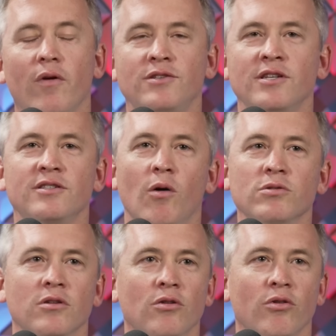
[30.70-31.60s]
since I was
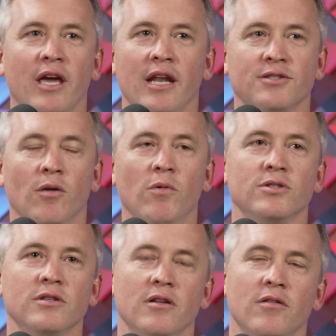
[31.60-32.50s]
a little kid. It's
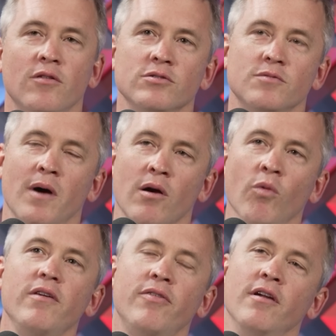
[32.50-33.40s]
almost there's my
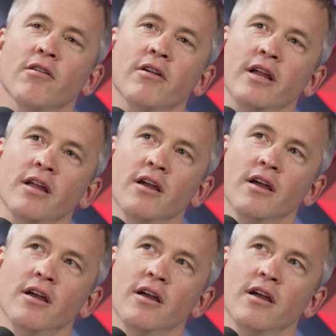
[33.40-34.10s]
only theory